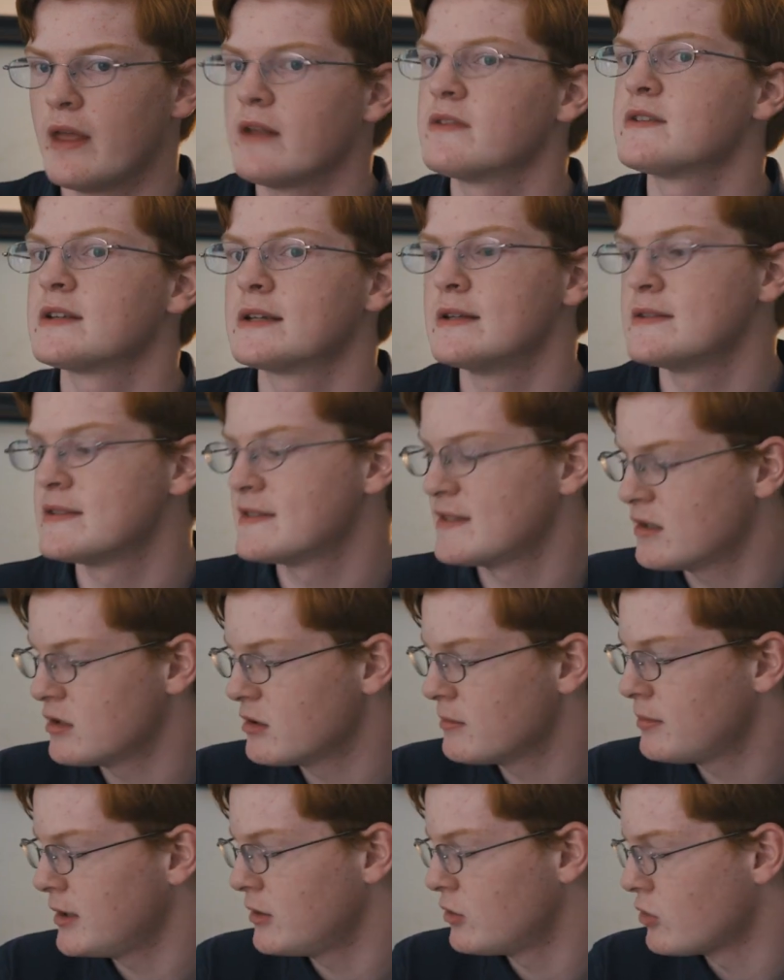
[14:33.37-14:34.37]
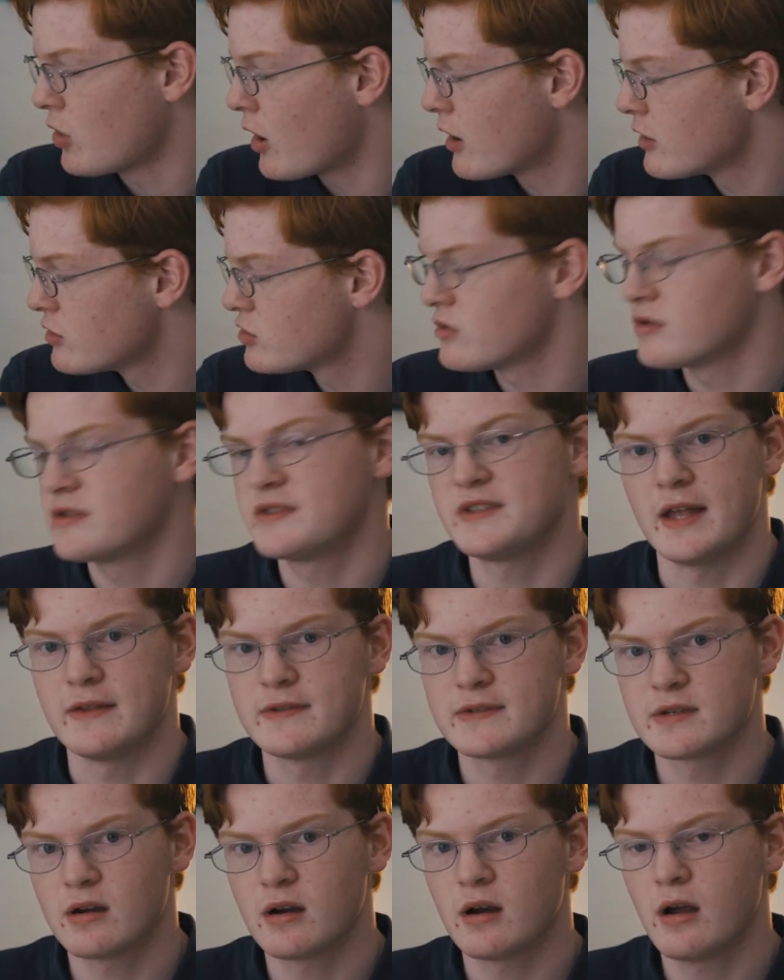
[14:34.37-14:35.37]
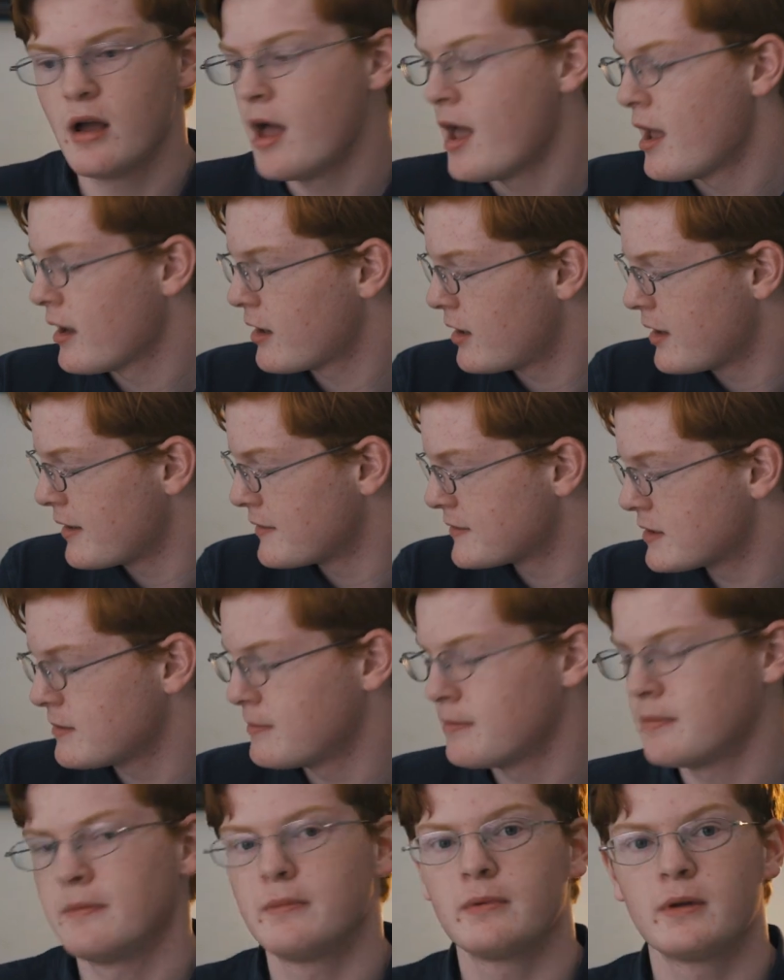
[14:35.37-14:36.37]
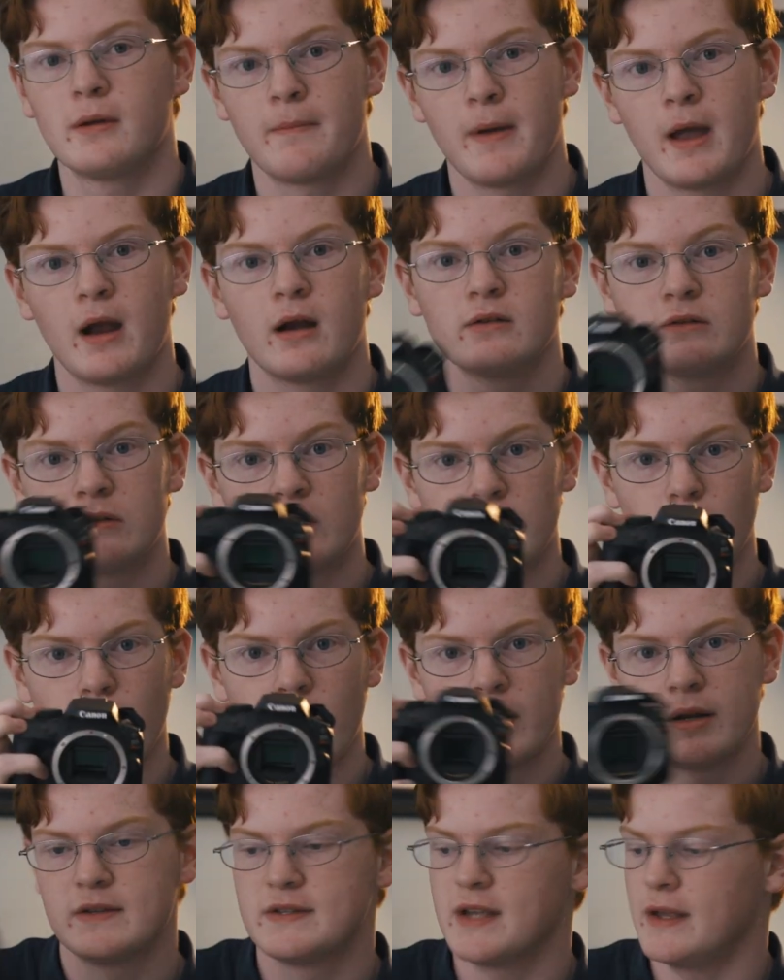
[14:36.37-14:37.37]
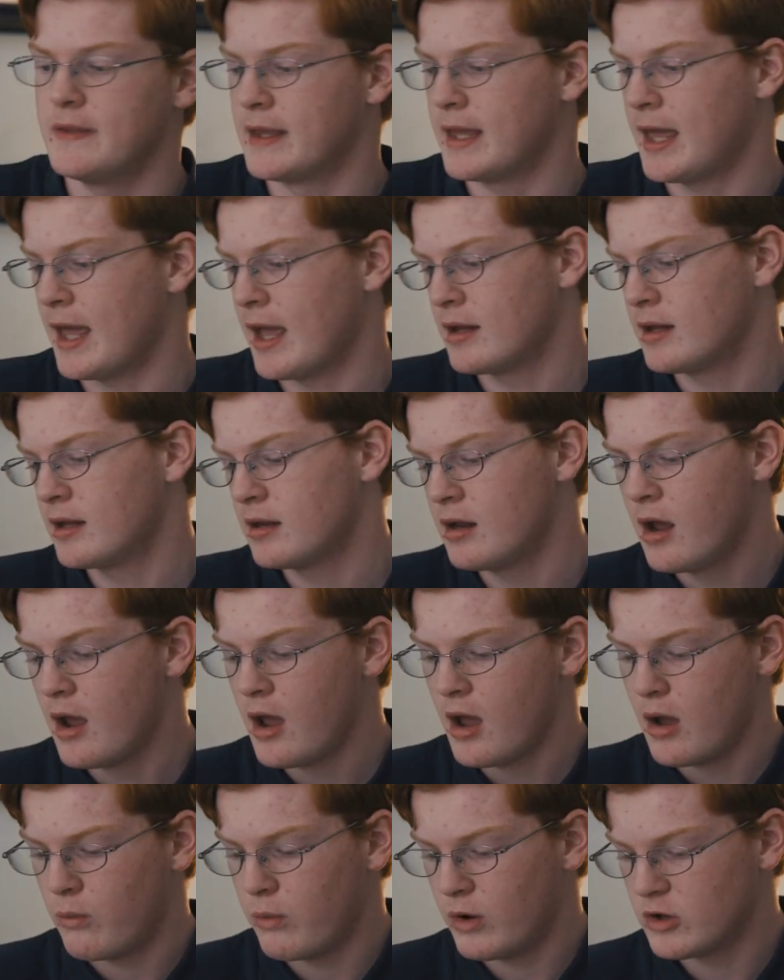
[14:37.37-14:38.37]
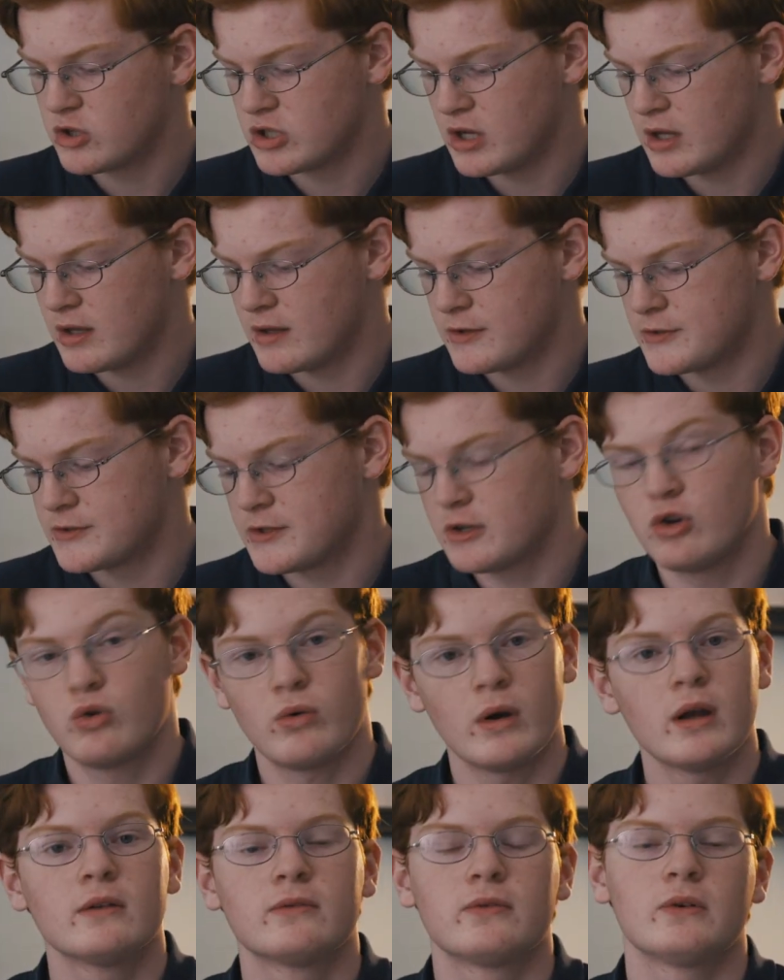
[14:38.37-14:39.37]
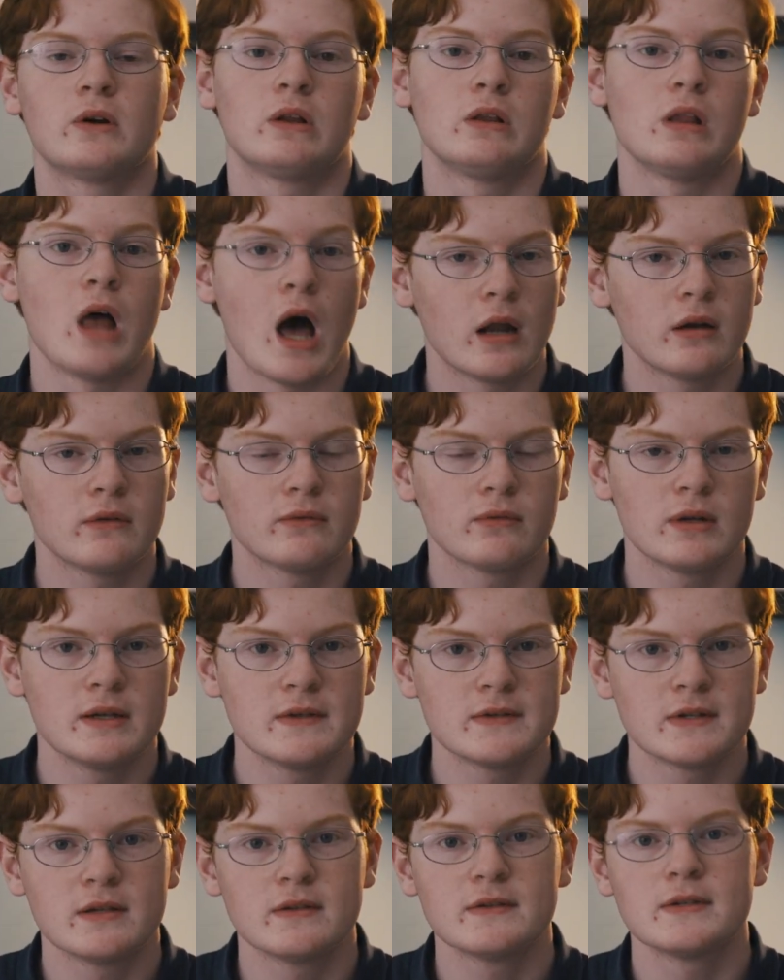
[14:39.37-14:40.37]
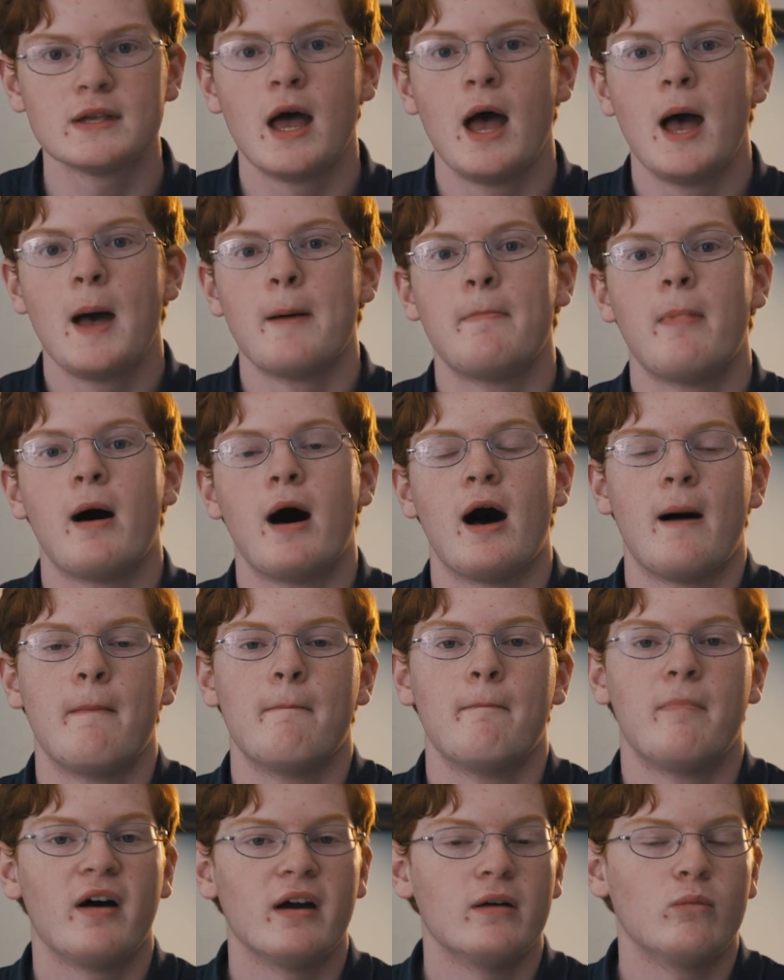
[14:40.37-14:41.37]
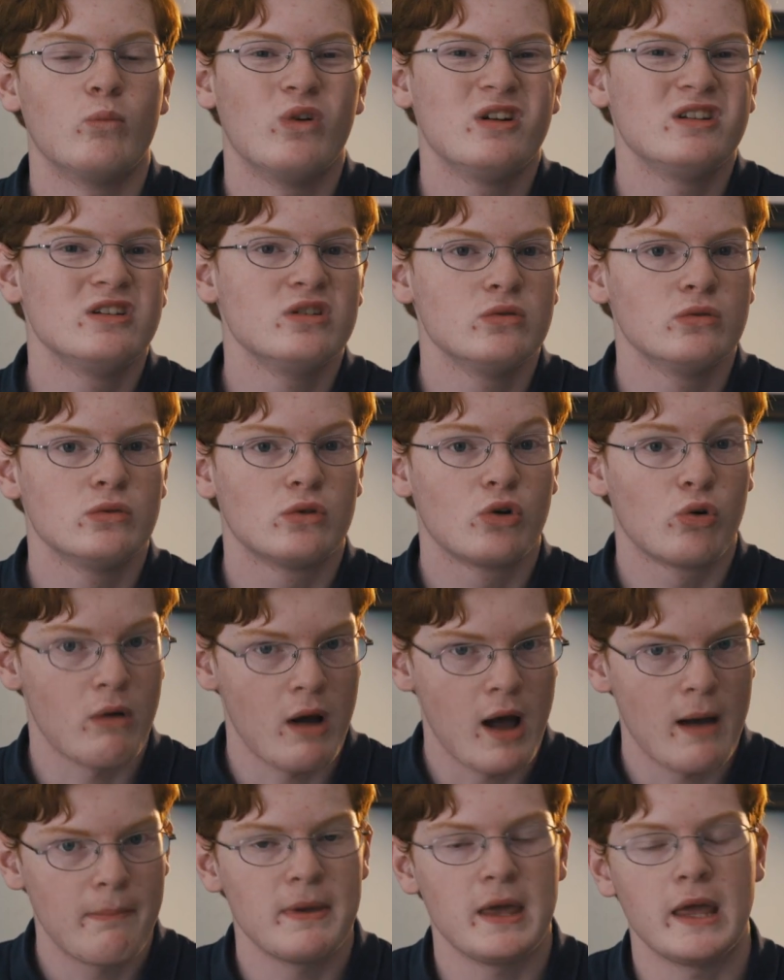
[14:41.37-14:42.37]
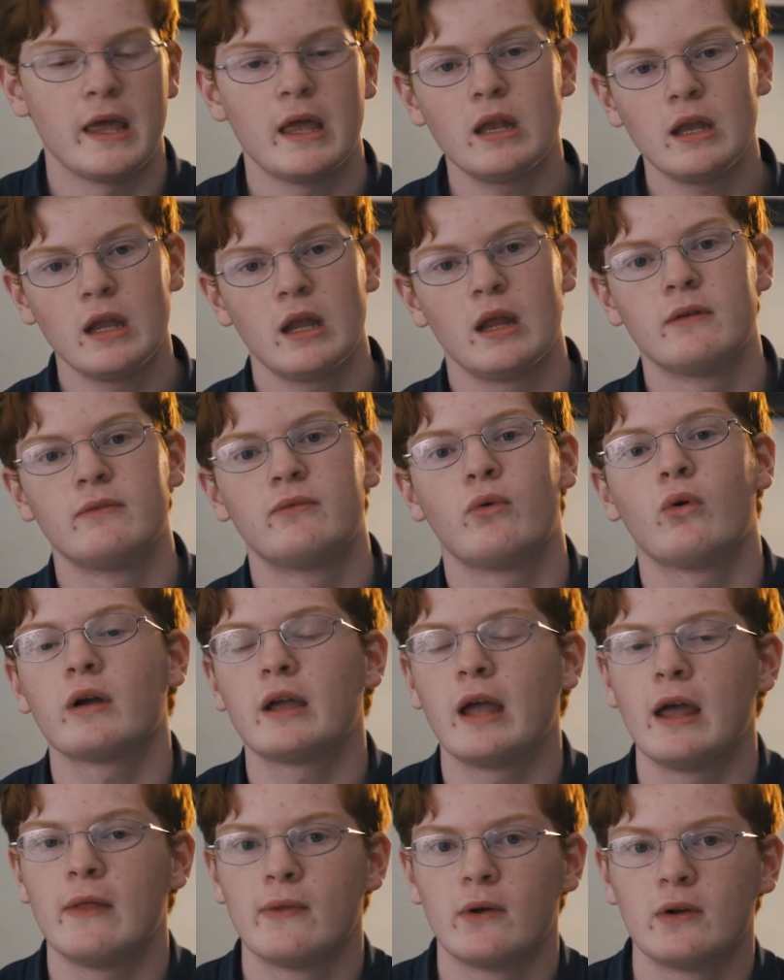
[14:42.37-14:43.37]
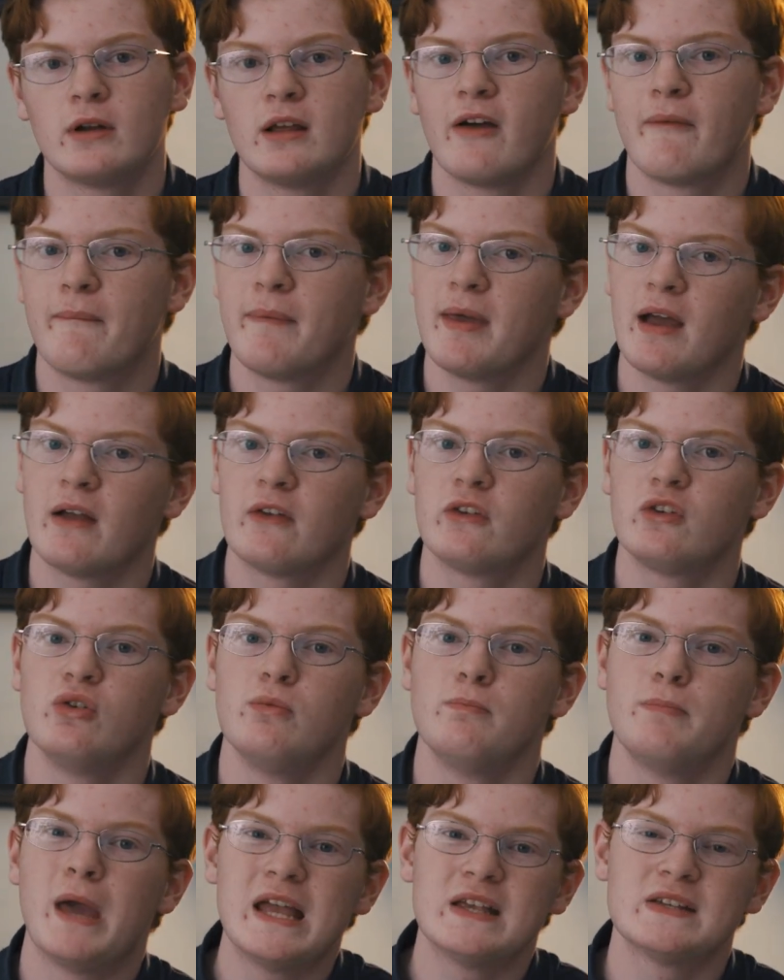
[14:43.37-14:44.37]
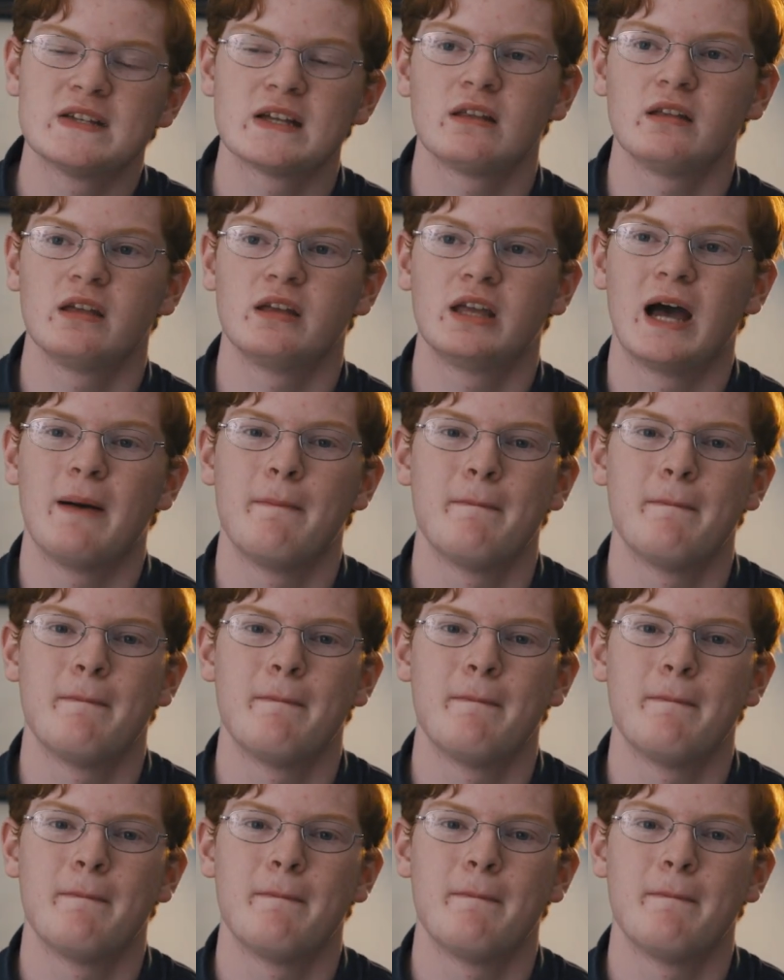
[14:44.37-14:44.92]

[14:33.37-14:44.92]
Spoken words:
that's a considerably larger sensor as compared to the one inside the Canon, which is great for a lot of reasons. But when you crop in 4K 30 FPS, you basically